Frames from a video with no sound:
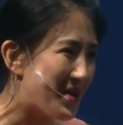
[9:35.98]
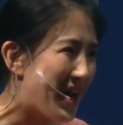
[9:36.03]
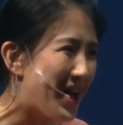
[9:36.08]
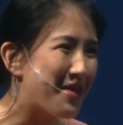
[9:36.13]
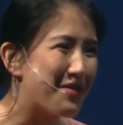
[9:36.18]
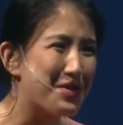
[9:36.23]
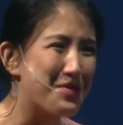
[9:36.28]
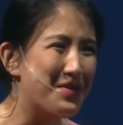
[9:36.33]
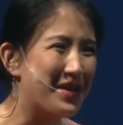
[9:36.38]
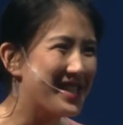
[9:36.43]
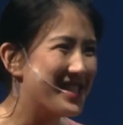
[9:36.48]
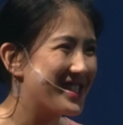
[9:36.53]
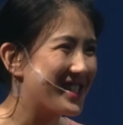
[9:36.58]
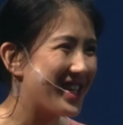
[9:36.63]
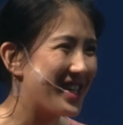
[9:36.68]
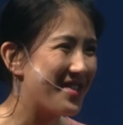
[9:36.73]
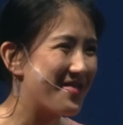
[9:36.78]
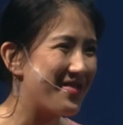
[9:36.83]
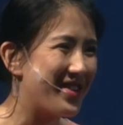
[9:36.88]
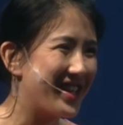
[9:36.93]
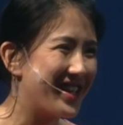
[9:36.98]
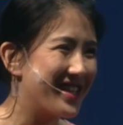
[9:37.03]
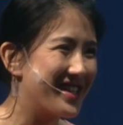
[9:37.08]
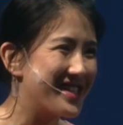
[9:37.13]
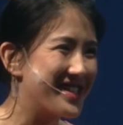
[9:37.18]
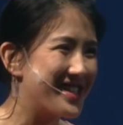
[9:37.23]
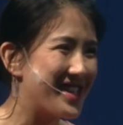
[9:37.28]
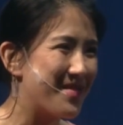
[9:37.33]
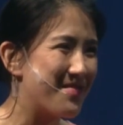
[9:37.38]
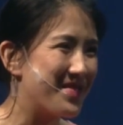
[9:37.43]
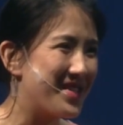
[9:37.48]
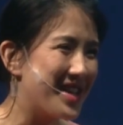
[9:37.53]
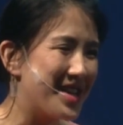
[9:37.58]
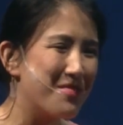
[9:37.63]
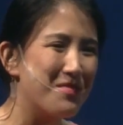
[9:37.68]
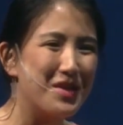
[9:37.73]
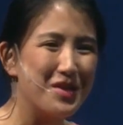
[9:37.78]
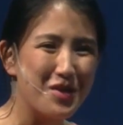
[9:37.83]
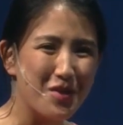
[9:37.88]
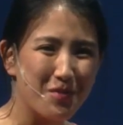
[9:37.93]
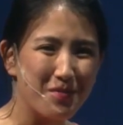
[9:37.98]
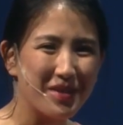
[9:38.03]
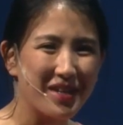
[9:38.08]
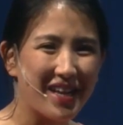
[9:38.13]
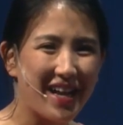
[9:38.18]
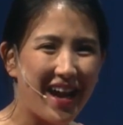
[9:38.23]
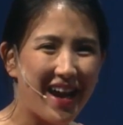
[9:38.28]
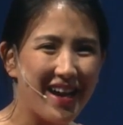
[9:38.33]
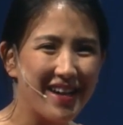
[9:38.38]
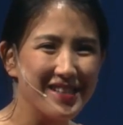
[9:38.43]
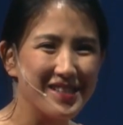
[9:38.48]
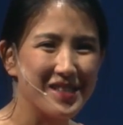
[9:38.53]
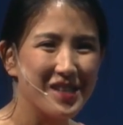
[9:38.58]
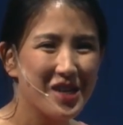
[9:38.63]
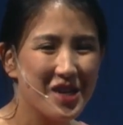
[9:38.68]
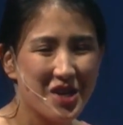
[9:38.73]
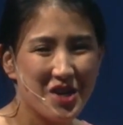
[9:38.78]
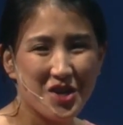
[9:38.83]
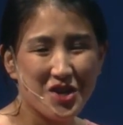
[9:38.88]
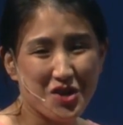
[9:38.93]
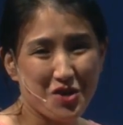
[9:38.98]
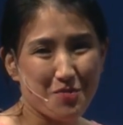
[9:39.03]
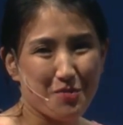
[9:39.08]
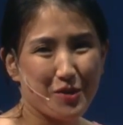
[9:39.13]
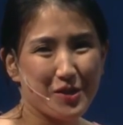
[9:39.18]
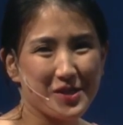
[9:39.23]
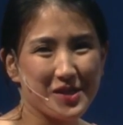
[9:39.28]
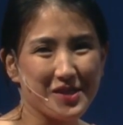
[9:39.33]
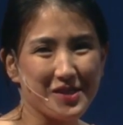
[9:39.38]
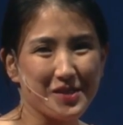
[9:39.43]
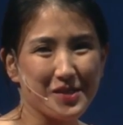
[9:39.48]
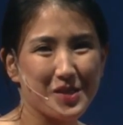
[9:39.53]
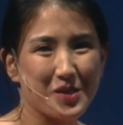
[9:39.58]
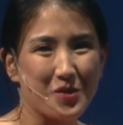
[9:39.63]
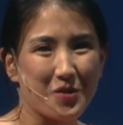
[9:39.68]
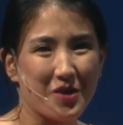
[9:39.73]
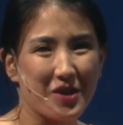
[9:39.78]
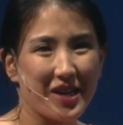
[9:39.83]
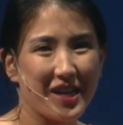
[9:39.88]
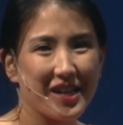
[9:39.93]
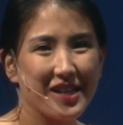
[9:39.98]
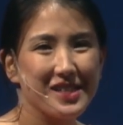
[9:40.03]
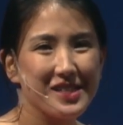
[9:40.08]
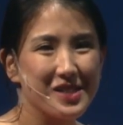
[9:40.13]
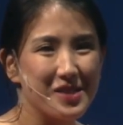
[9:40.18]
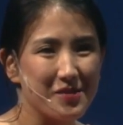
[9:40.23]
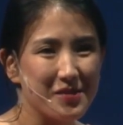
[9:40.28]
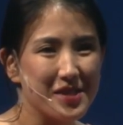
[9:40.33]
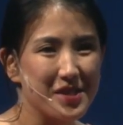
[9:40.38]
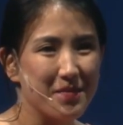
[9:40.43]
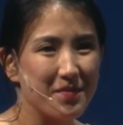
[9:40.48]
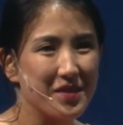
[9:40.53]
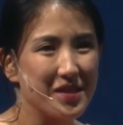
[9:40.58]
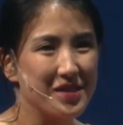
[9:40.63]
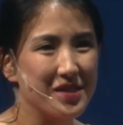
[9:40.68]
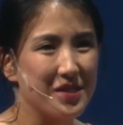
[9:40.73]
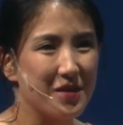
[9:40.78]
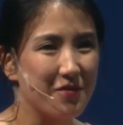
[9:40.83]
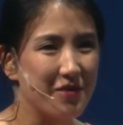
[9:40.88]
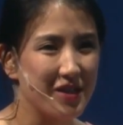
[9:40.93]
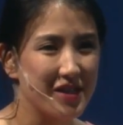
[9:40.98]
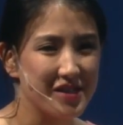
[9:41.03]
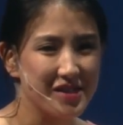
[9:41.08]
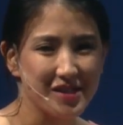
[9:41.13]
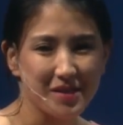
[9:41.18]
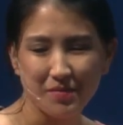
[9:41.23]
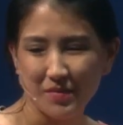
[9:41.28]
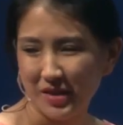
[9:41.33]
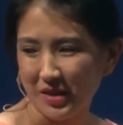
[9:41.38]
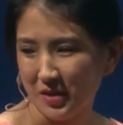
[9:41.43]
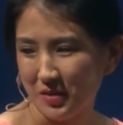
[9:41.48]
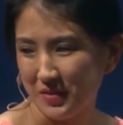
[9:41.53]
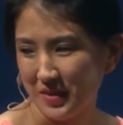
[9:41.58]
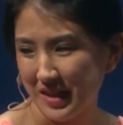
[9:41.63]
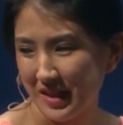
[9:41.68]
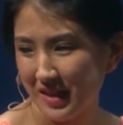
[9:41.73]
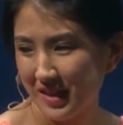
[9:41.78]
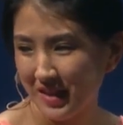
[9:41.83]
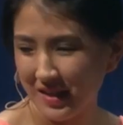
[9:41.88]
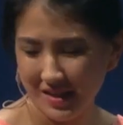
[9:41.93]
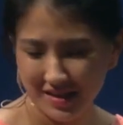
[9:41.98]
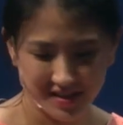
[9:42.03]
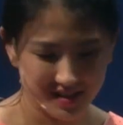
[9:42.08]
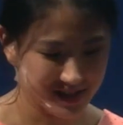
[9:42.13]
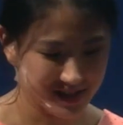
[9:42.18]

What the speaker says: everybody's kind of writing the same thing, but nobody has your personal story, and so it's something different, it's something unique.